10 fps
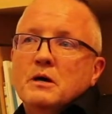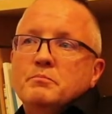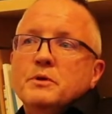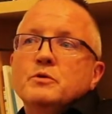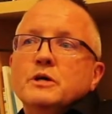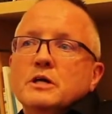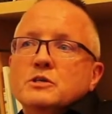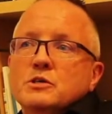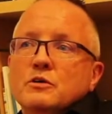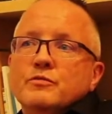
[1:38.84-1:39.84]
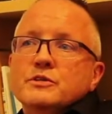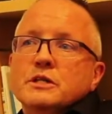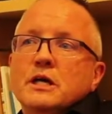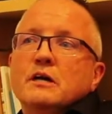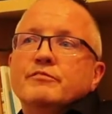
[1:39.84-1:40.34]
building itself is a
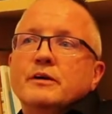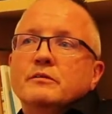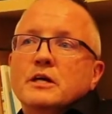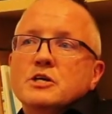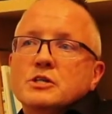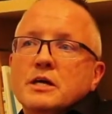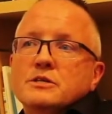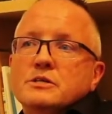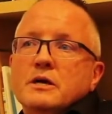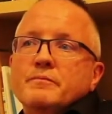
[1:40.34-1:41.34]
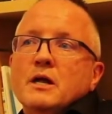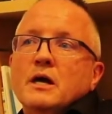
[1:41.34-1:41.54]
Qatar Foundation asset,